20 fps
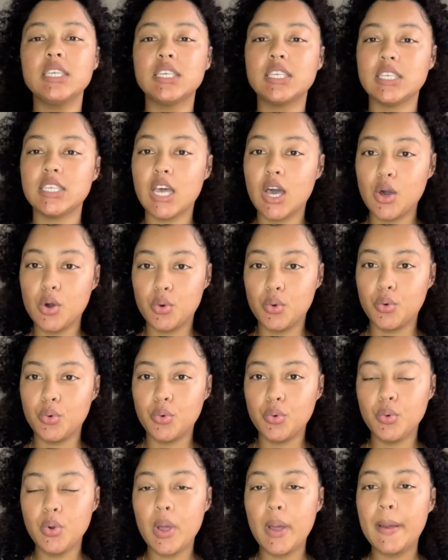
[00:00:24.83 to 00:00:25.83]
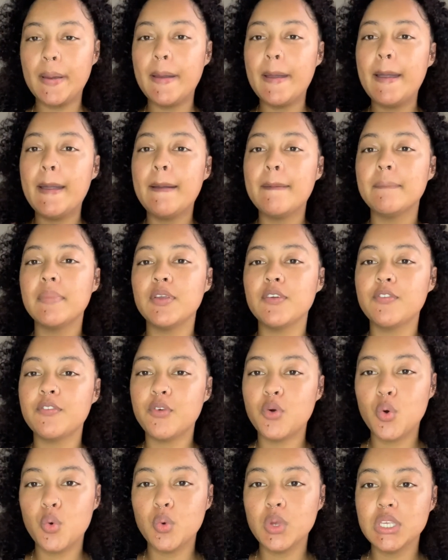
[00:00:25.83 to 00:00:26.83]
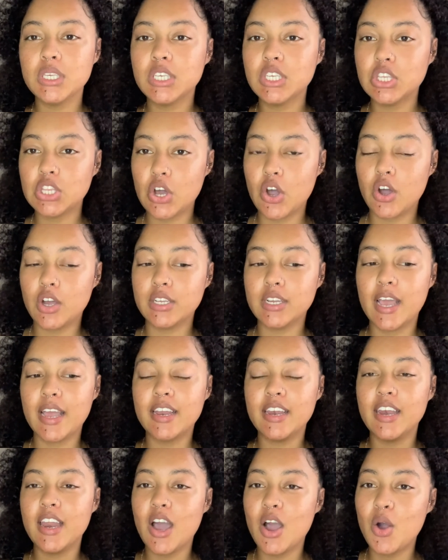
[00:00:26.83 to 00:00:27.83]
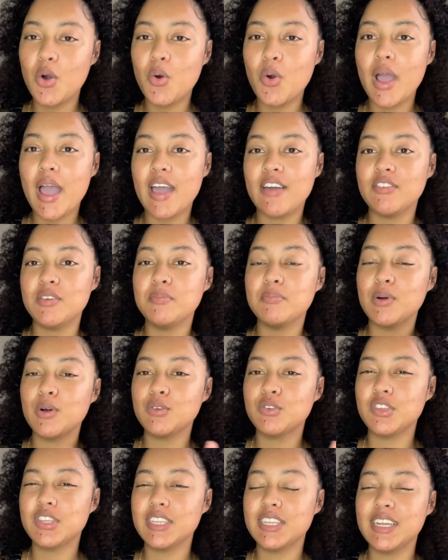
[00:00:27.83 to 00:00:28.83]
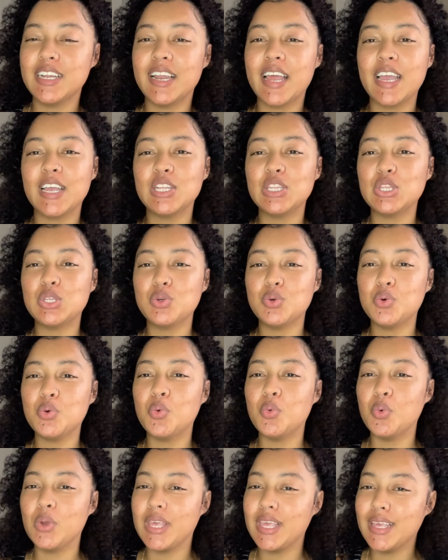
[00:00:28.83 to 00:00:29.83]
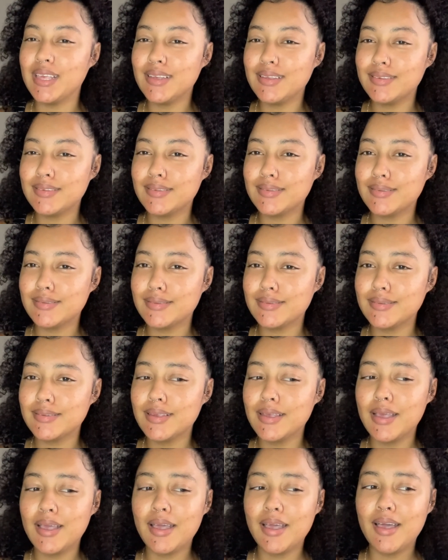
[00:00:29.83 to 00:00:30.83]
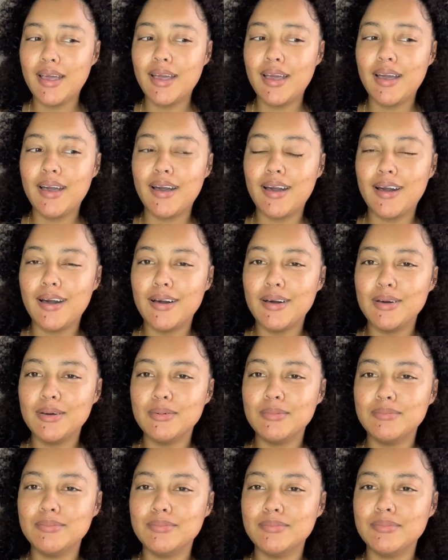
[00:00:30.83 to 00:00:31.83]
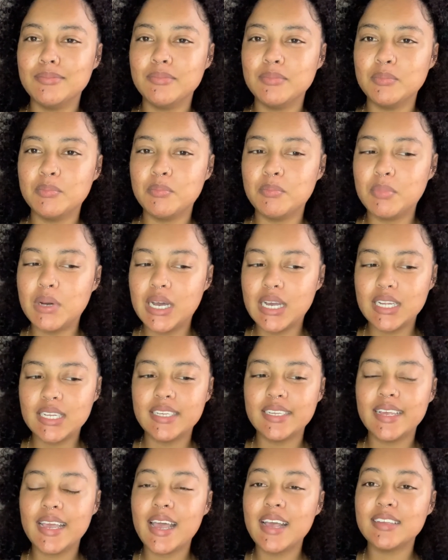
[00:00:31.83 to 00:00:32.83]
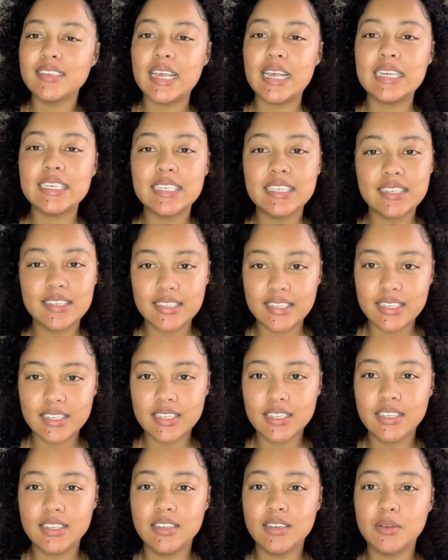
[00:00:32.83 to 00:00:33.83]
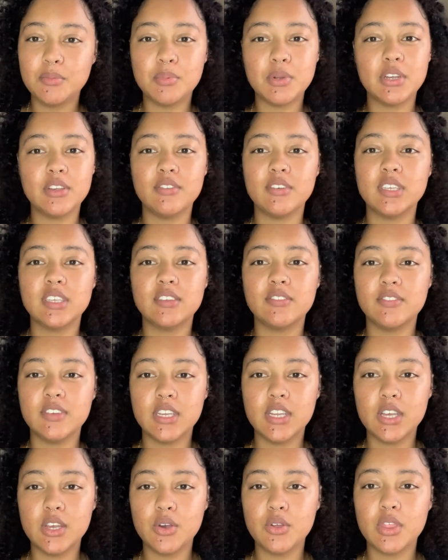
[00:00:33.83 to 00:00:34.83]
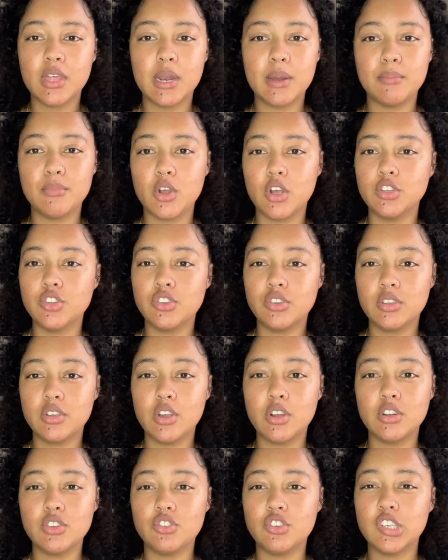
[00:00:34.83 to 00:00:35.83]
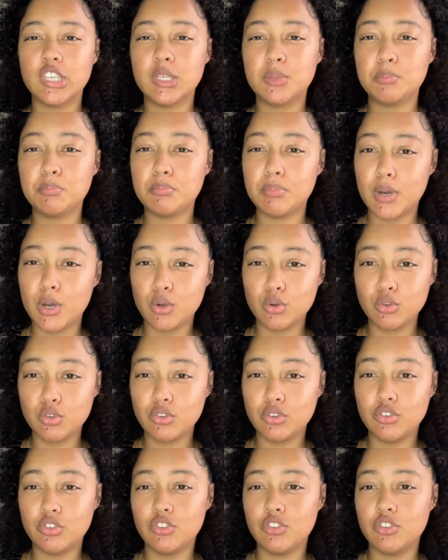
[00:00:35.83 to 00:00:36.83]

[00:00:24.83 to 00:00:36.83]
So before we start, I know I haven't posted in like 2 weeks, but as I said in a previous video, that I'm not gonna just post a